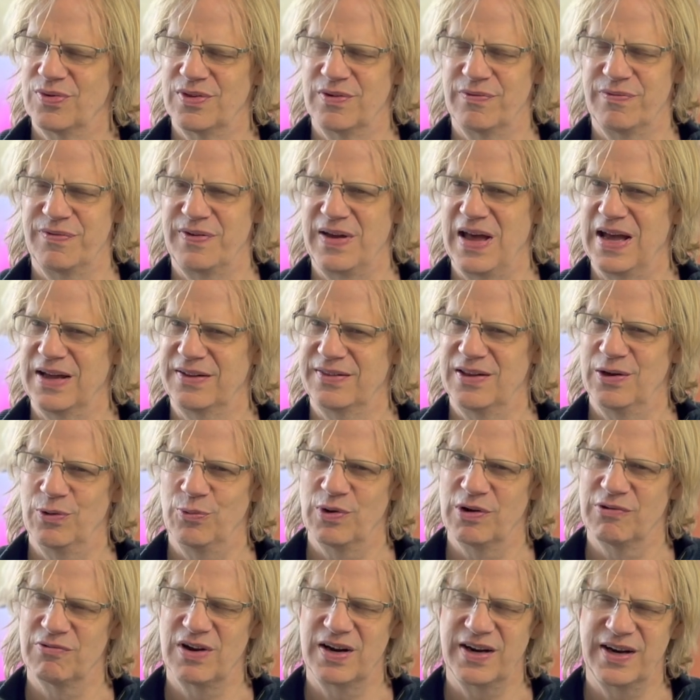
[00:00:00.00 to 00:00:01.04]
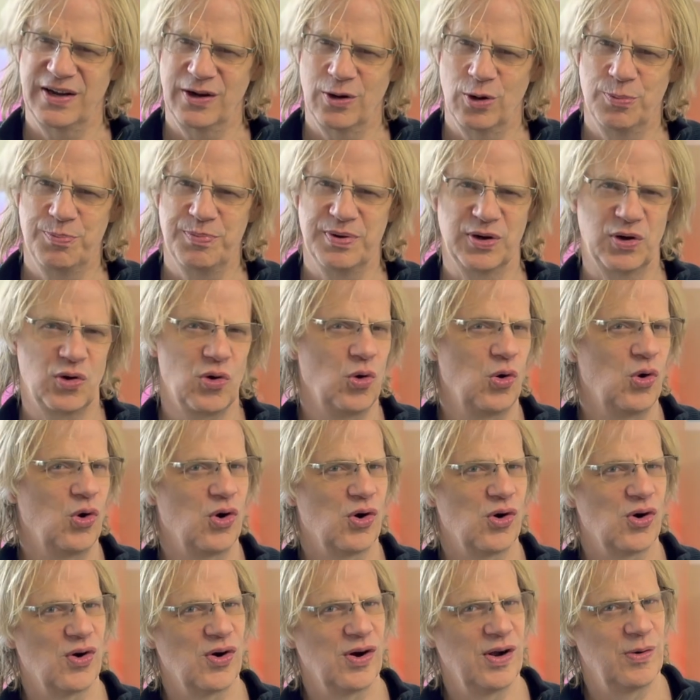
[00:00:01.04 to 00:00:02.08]
the fact that we're running open
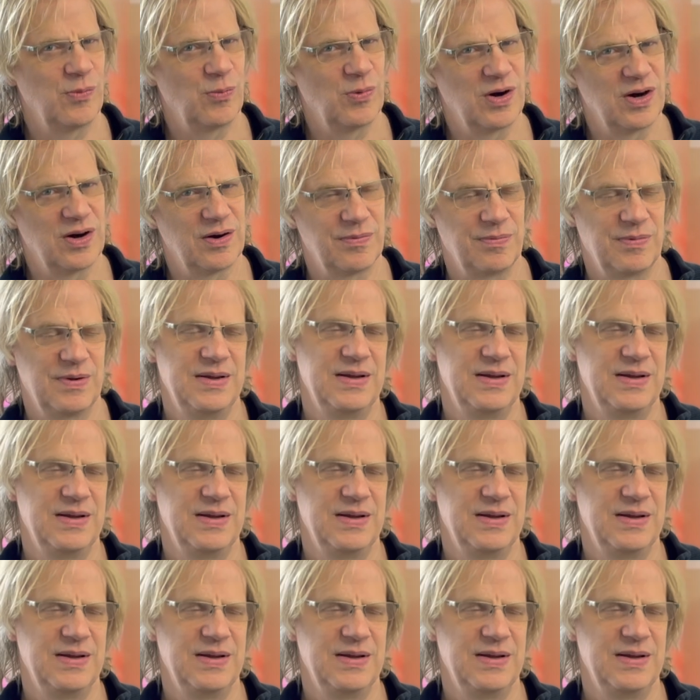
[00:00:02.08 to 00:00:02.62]
core and we're